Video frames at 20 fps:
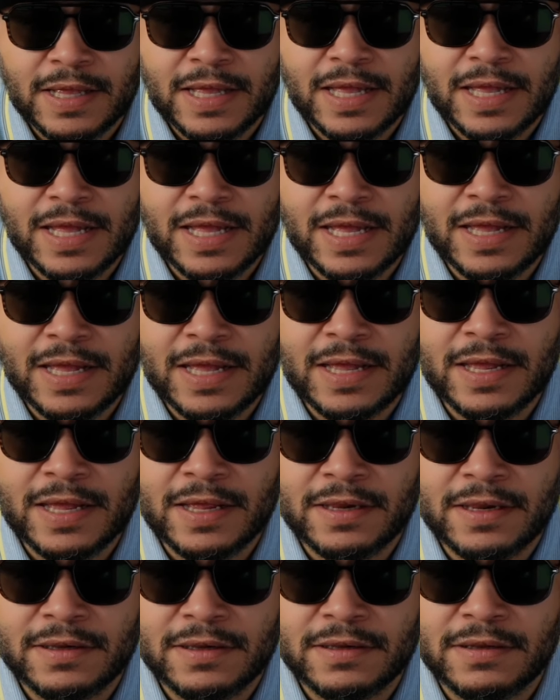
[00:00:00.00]

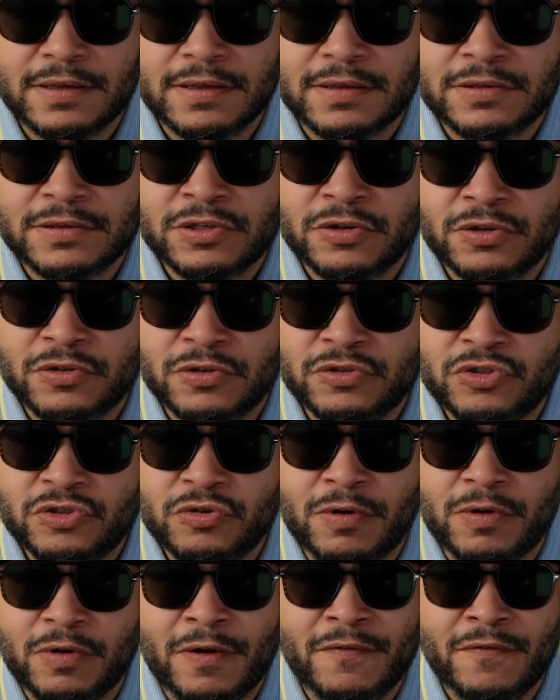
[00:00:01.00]
and turns
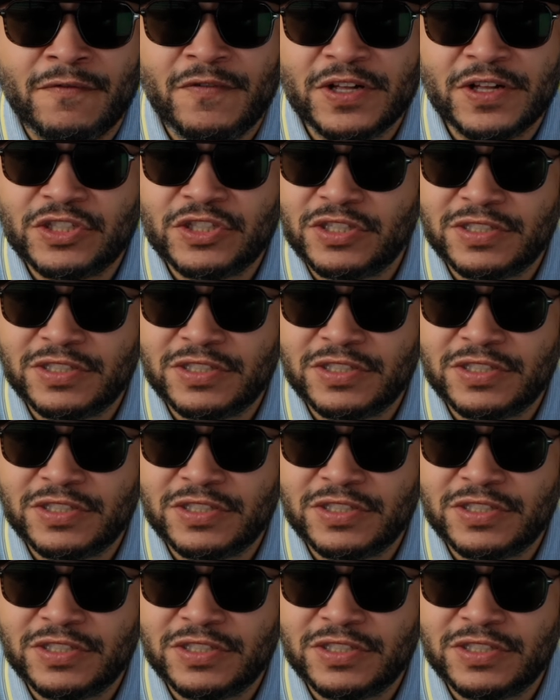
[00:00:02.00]
to a vicious